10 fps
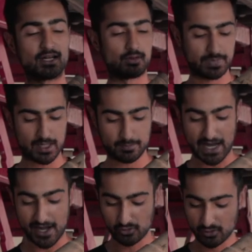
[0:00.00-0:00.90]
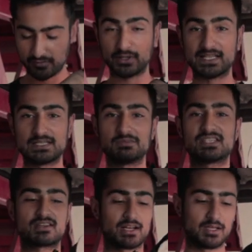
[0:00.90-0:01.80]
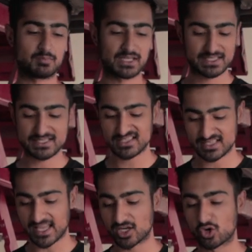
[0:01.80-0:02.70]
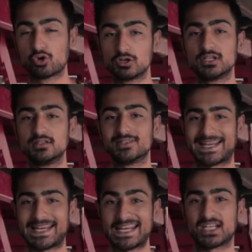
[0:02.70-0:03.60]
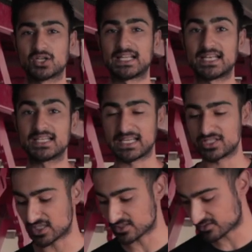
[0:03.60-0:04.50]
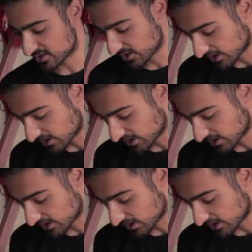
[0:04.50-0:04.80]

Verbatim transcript: downpipe. I don't know if you can see me struggling, but this is like a good 8 to 10 kgs.